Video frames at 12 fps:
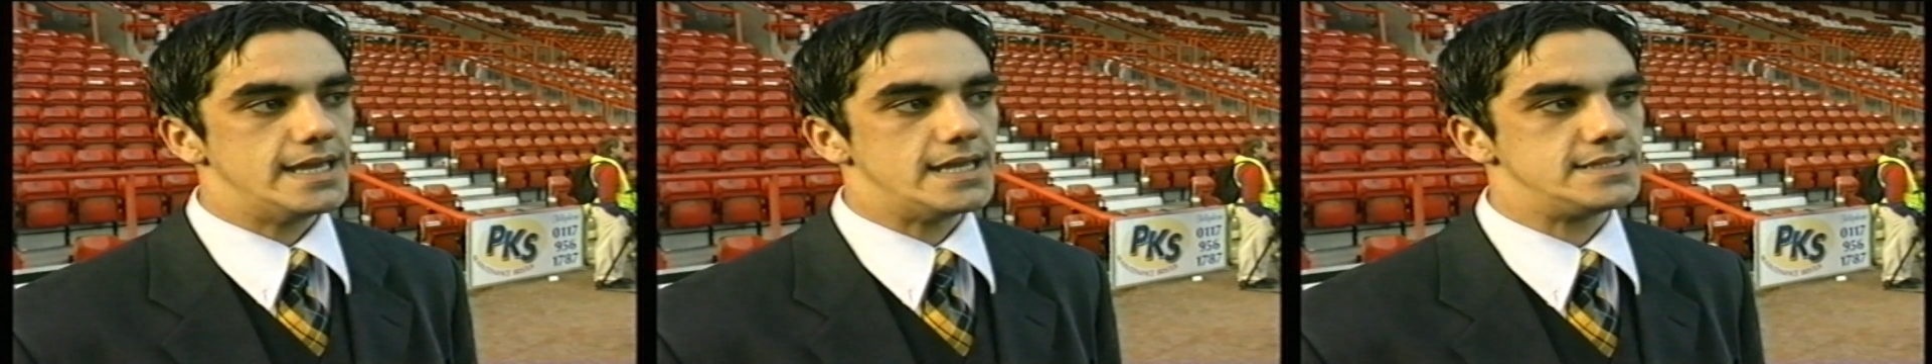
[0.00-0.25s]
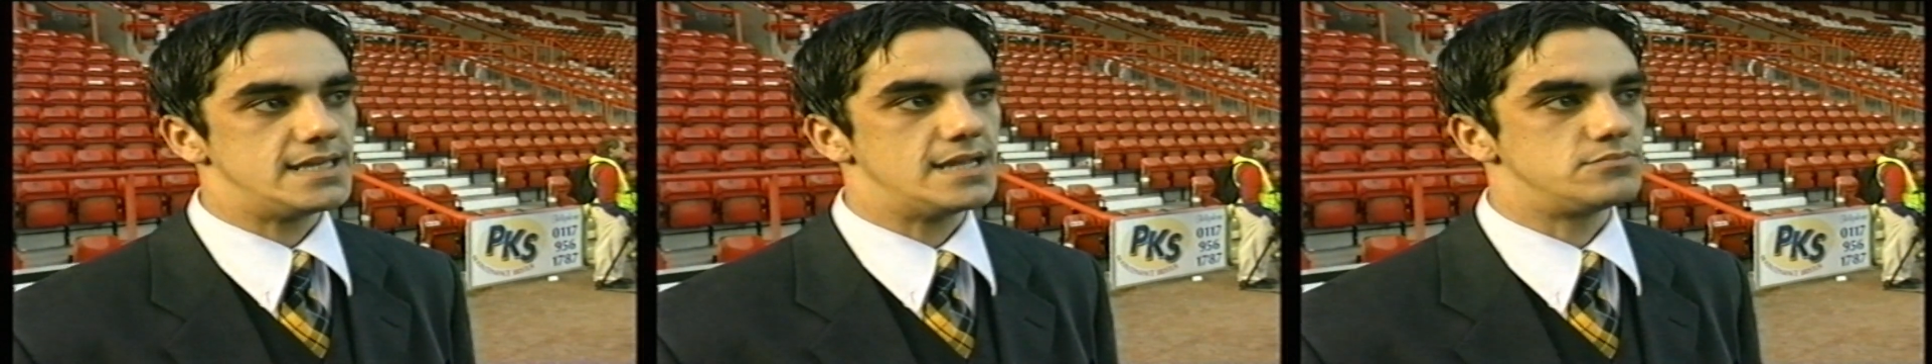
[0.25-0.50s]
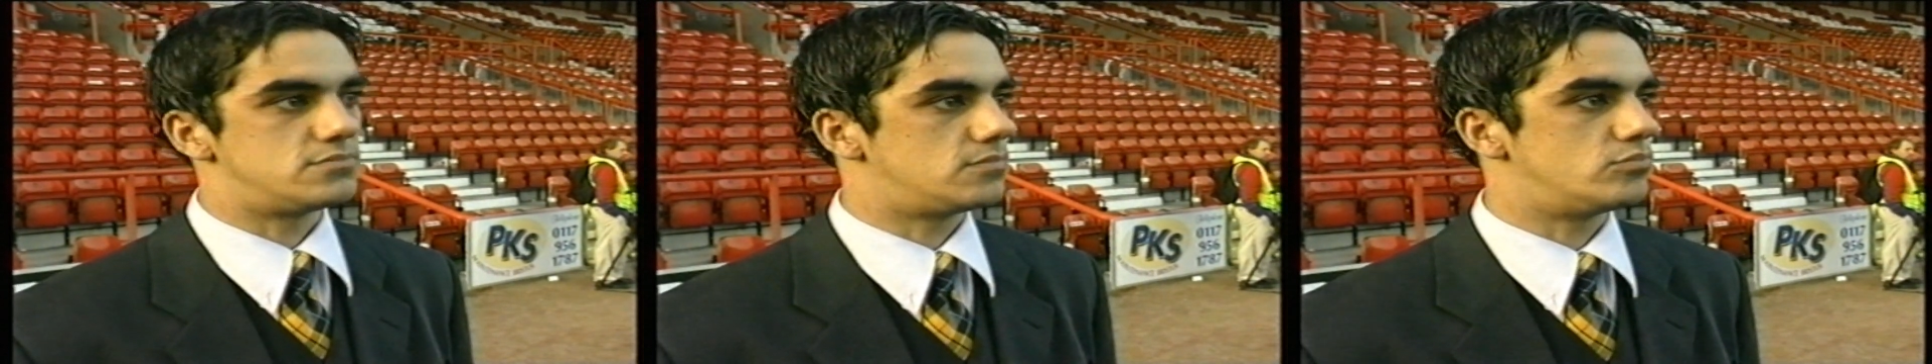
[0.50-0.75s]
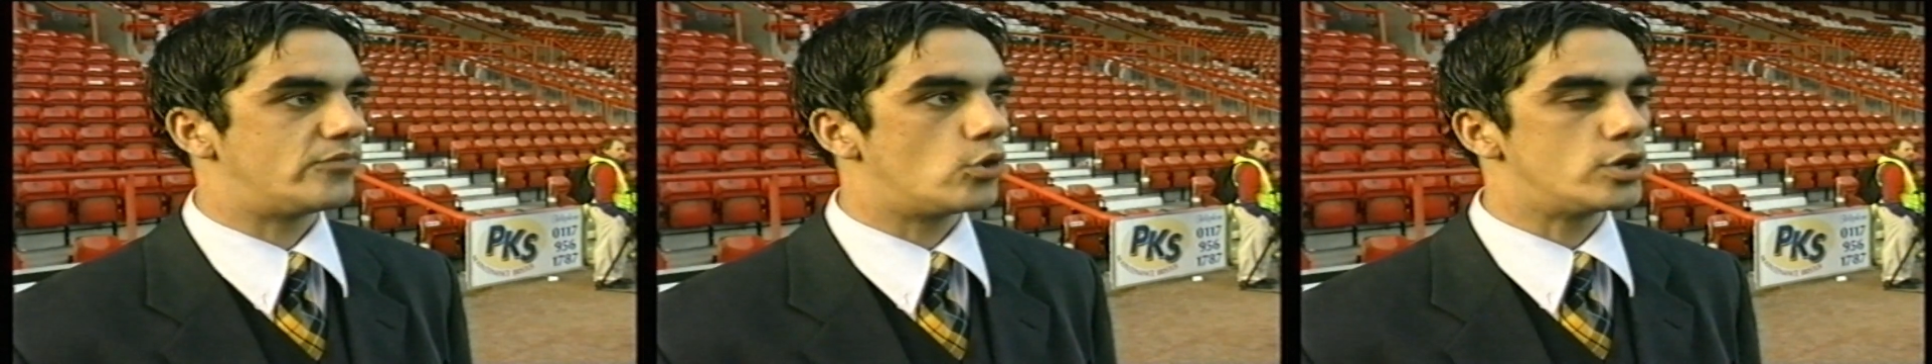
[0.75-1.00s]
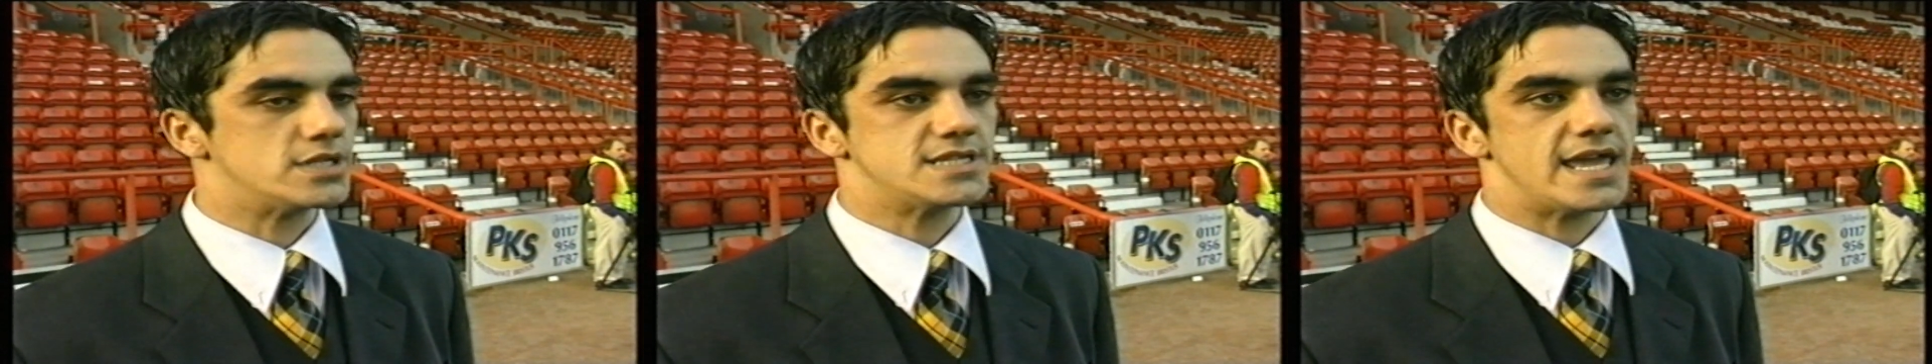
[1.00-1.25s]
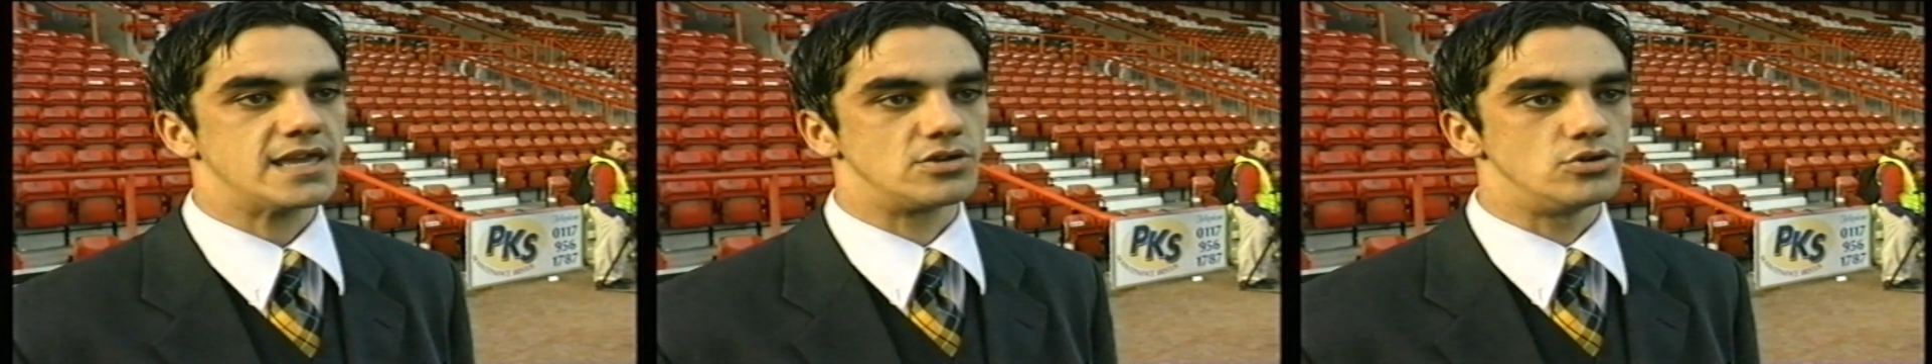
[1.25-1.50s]
And then we've got the
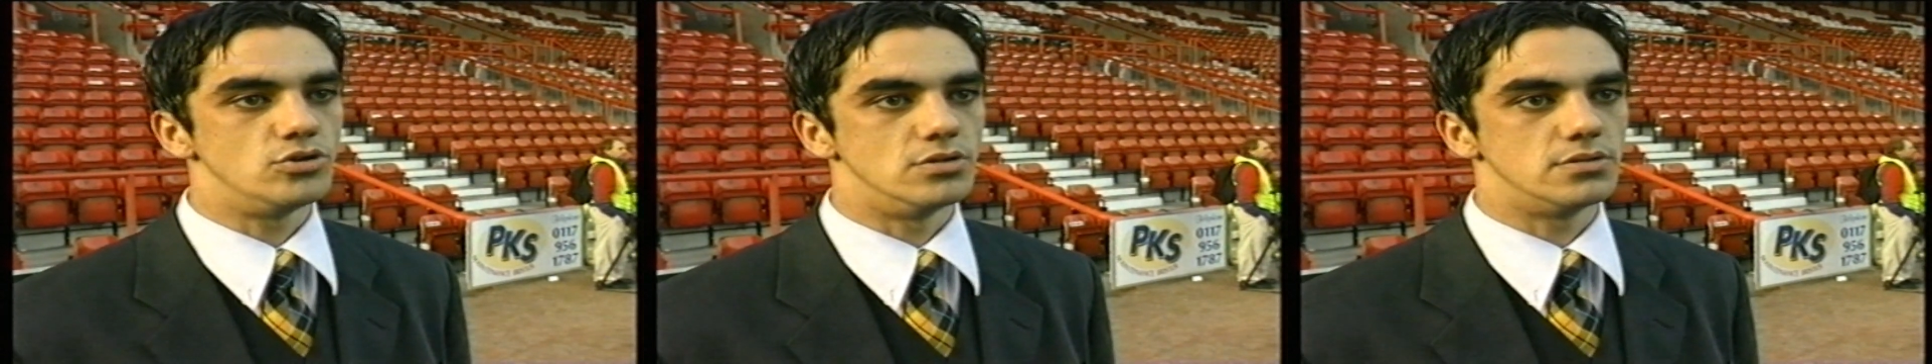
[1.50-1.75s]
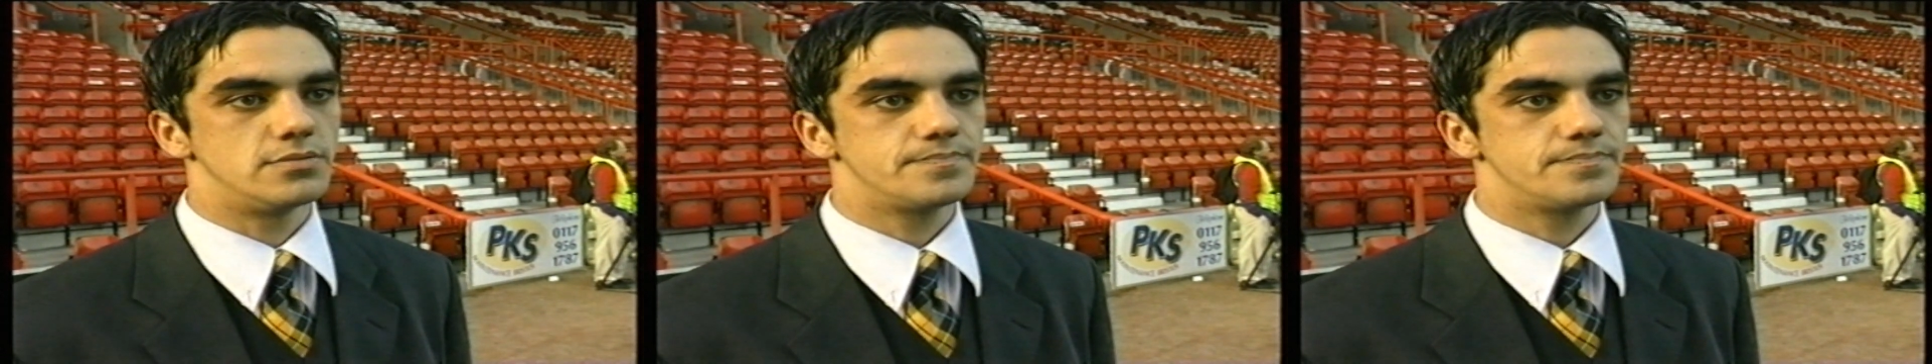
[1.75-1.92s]
second goal,